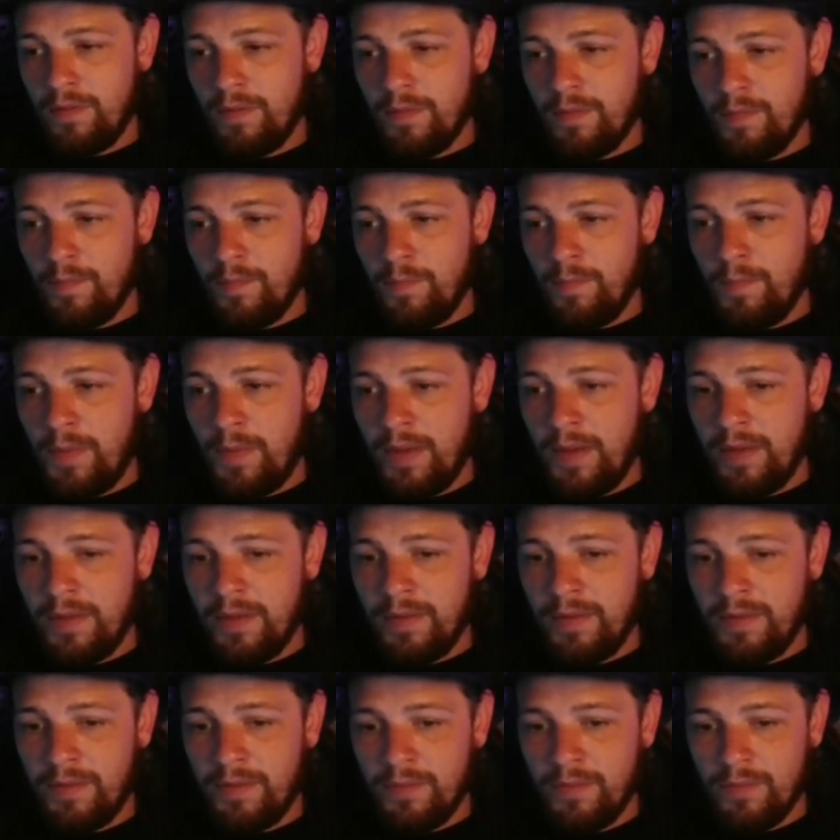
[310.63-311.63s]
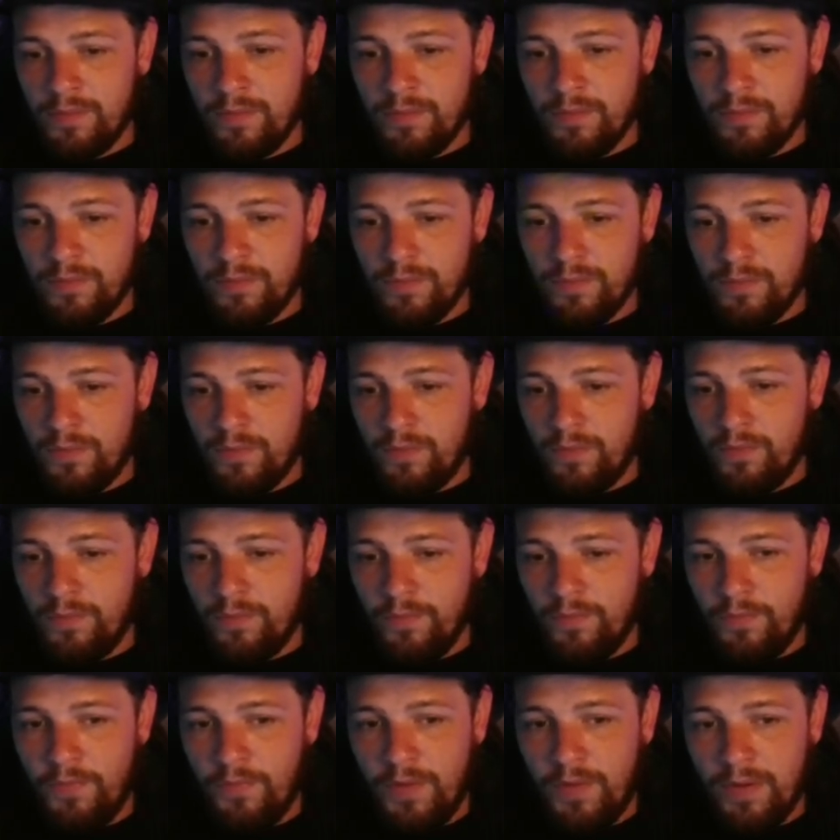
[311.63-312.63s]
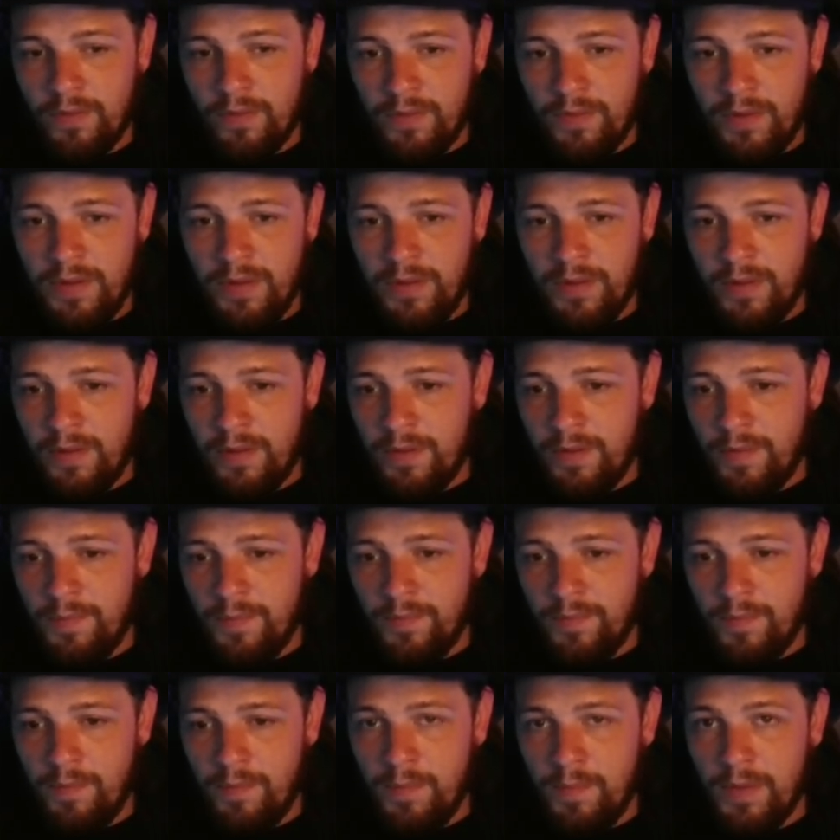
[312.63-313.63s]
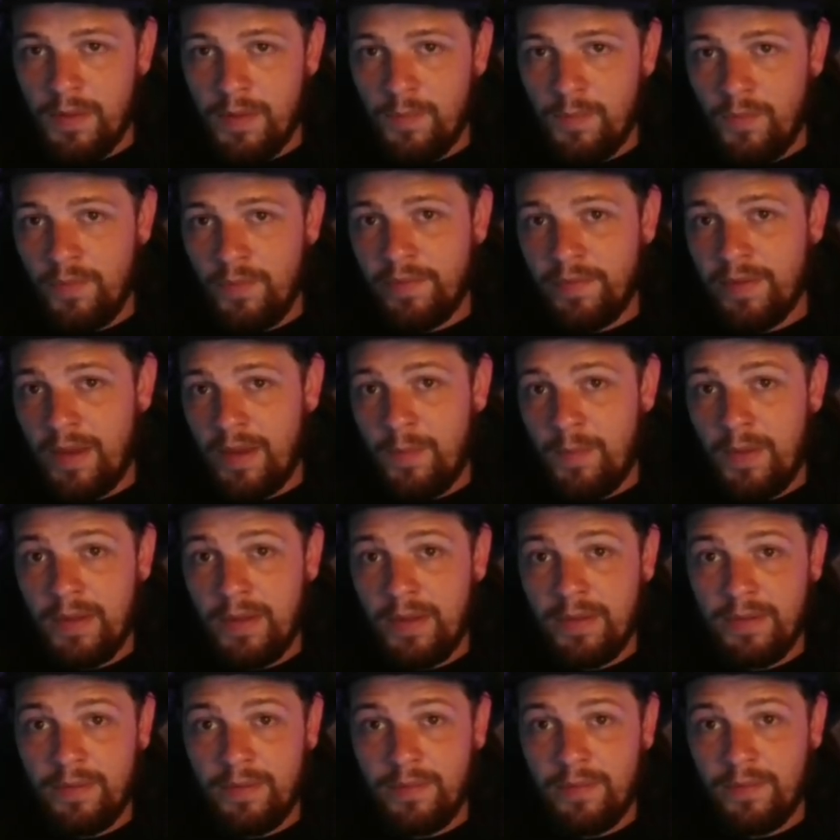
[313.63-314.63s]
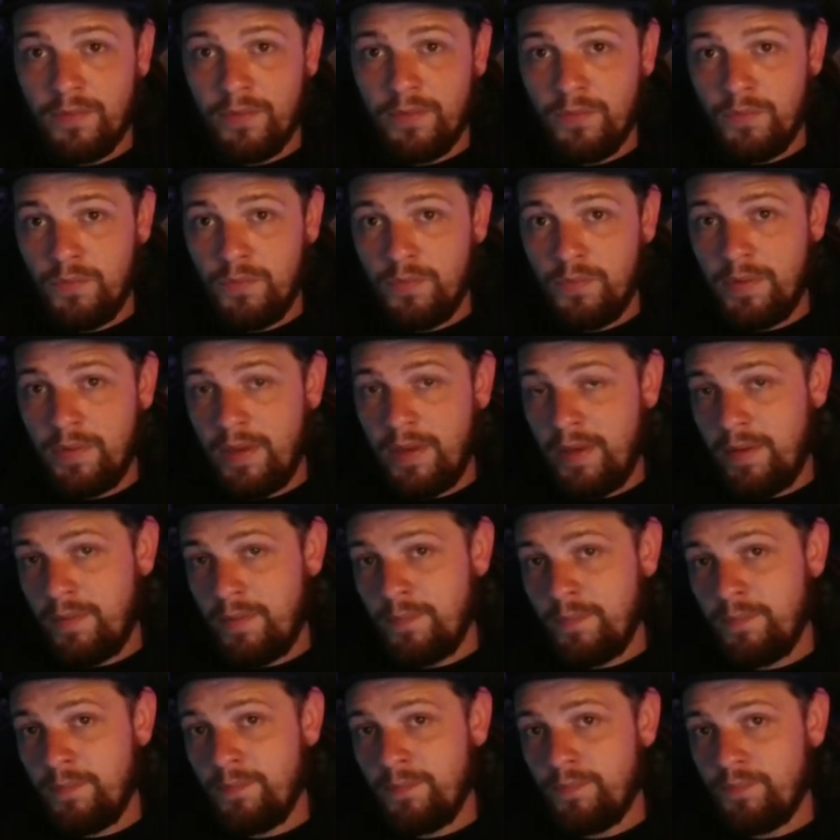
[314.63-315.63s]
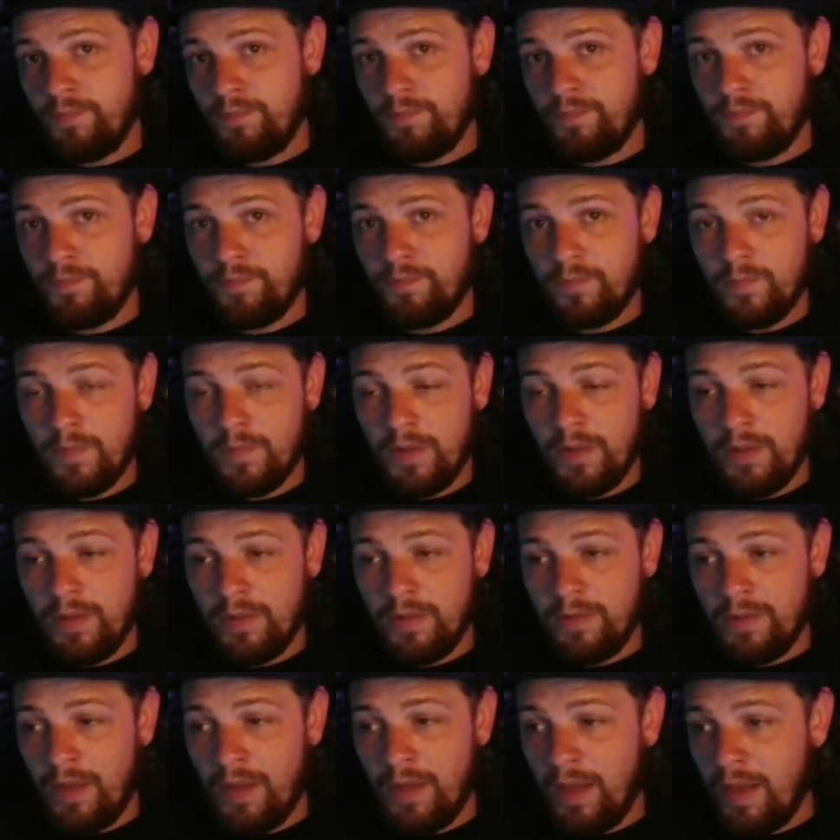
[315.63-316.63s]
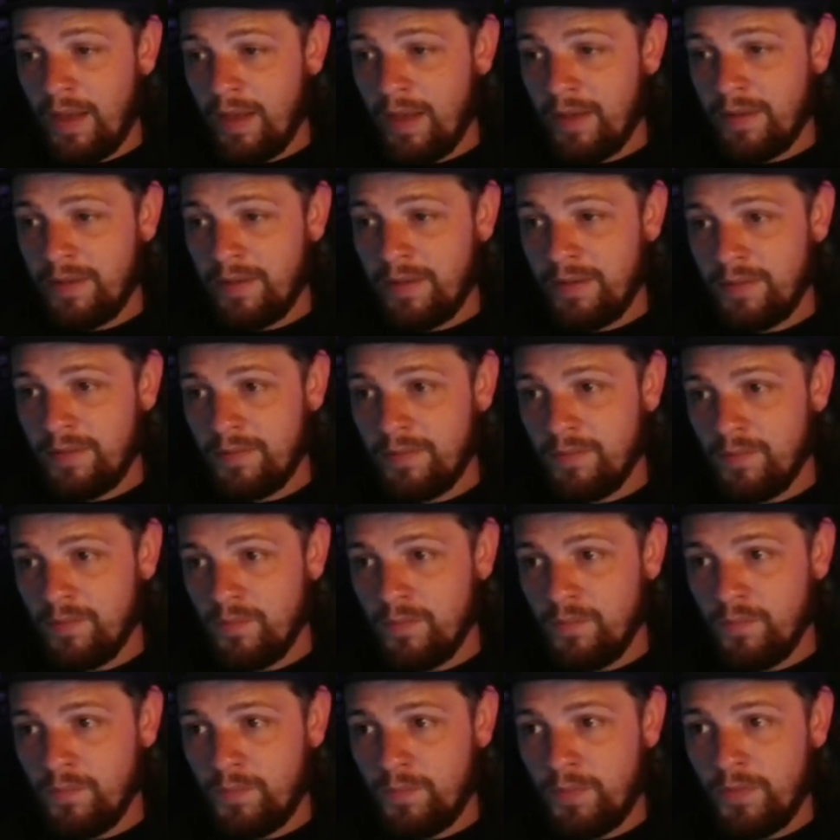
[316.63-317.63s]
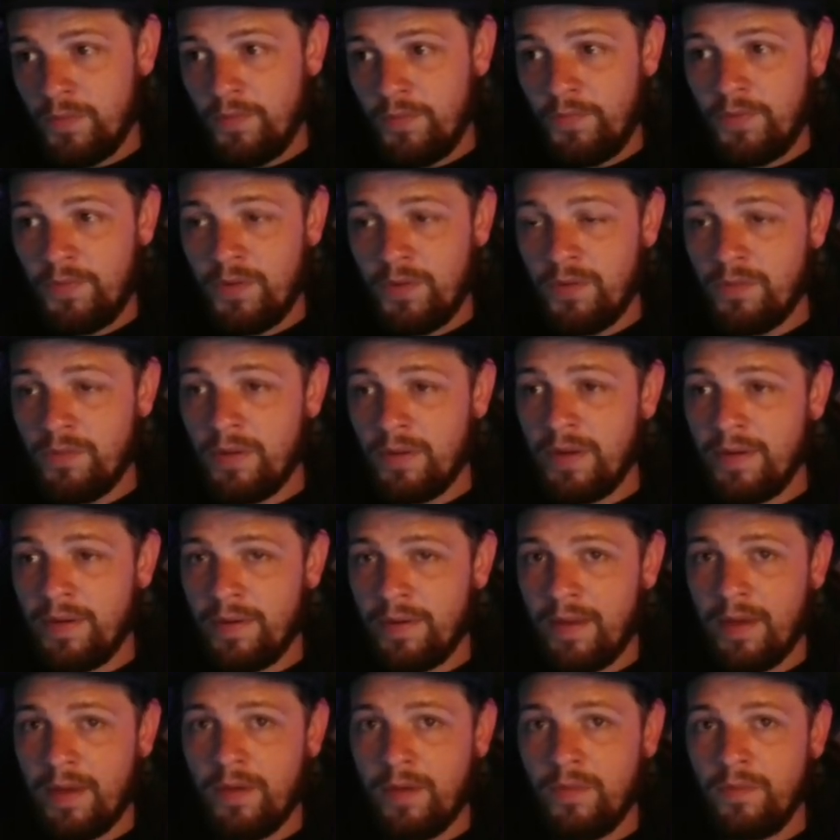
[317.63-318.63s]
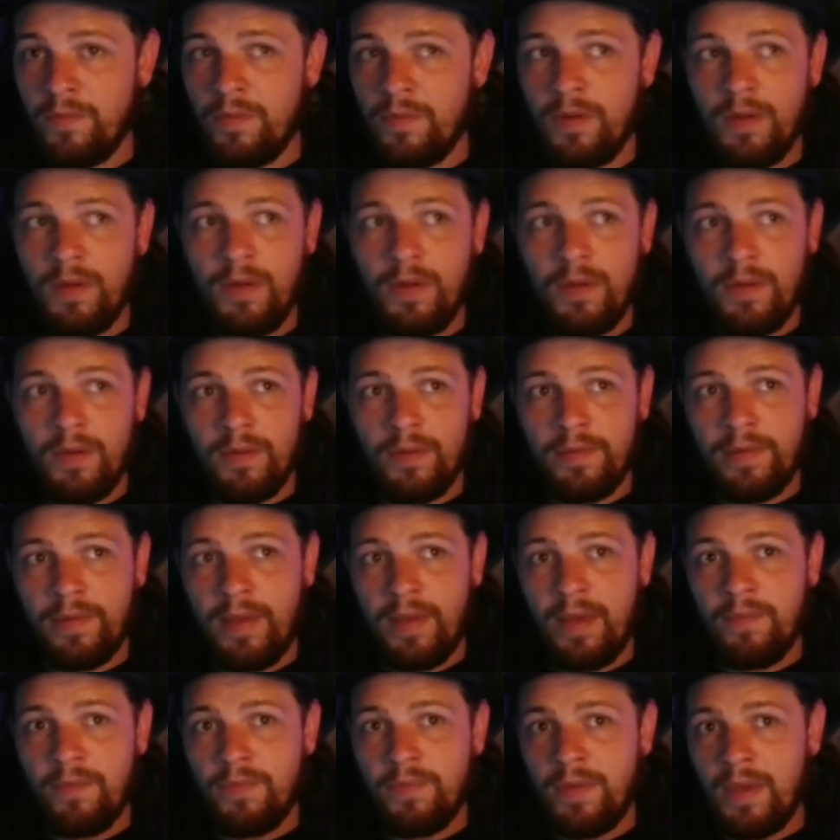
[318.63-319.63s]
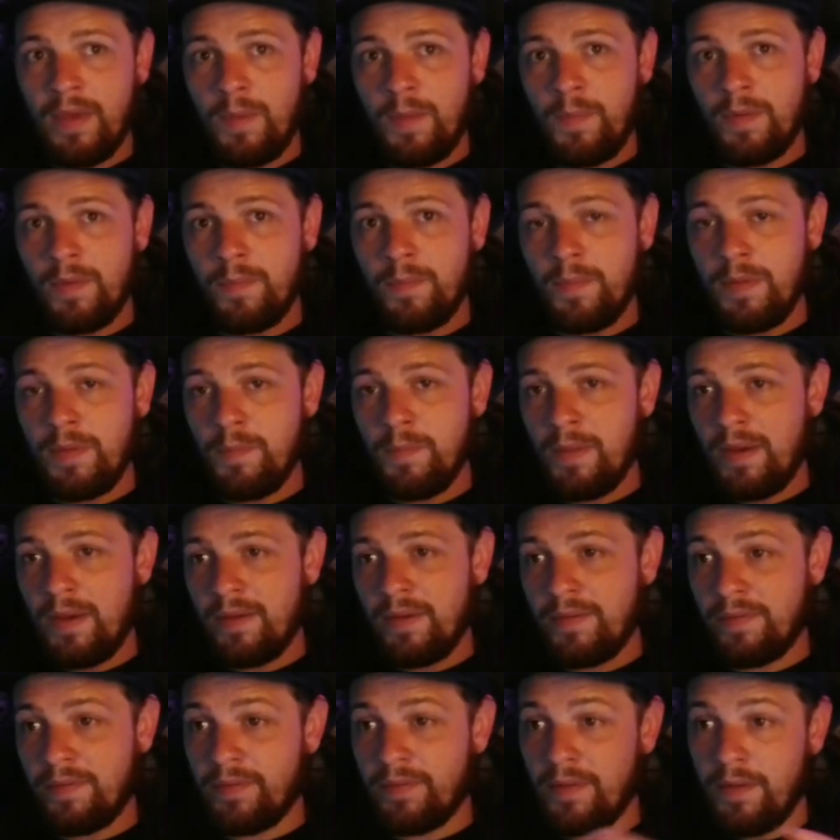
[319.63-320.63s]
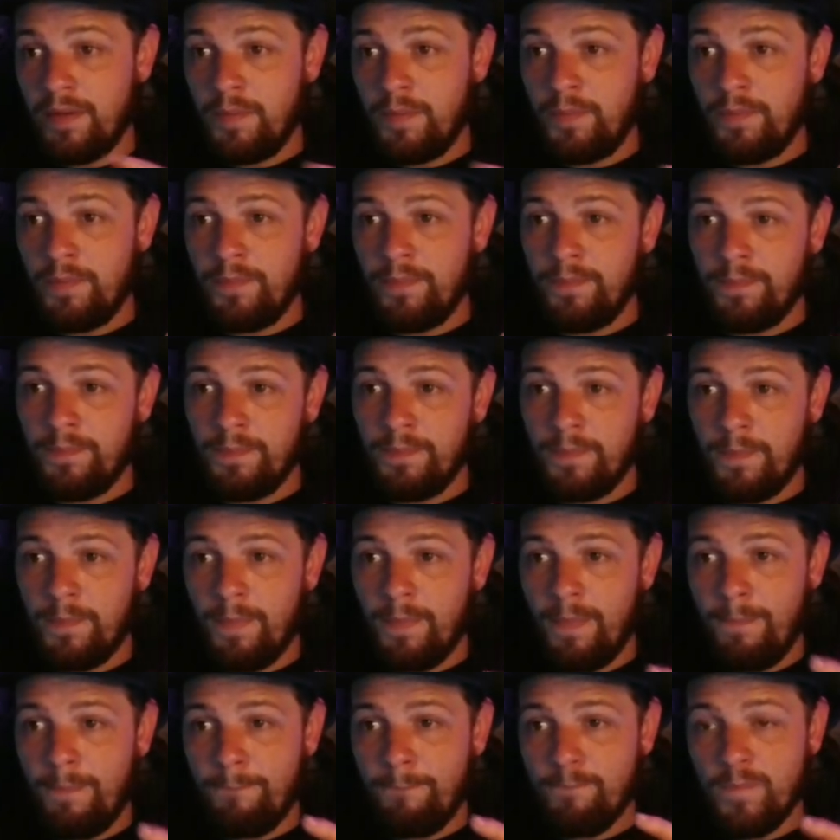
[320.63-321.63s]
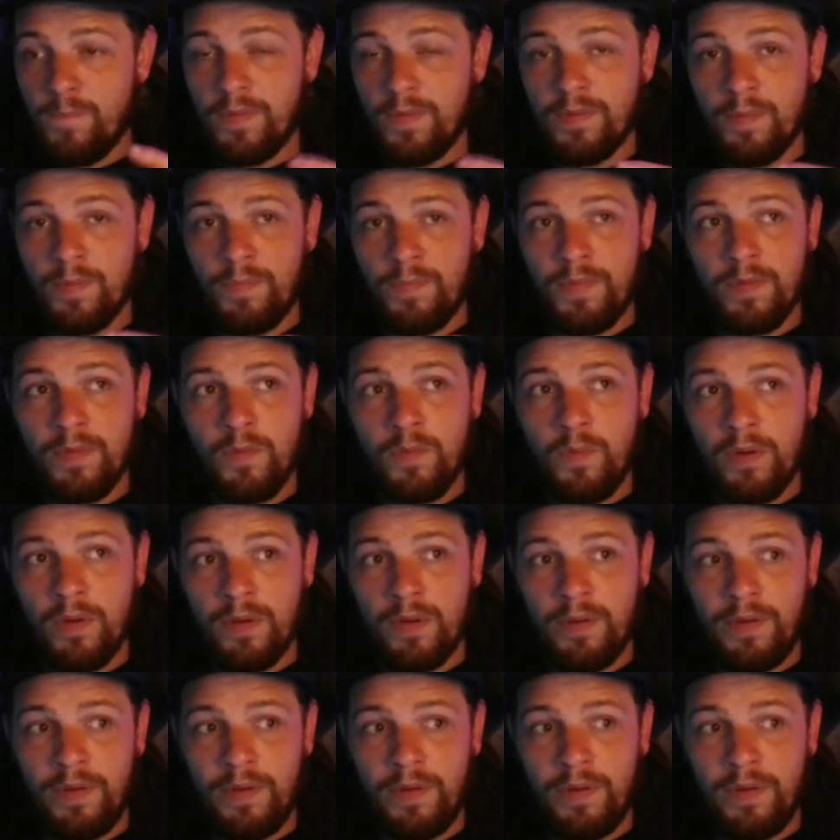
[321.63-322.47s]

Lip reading: My very minimal time I get to game, I prefer right now to have gaming be my escape. Something where,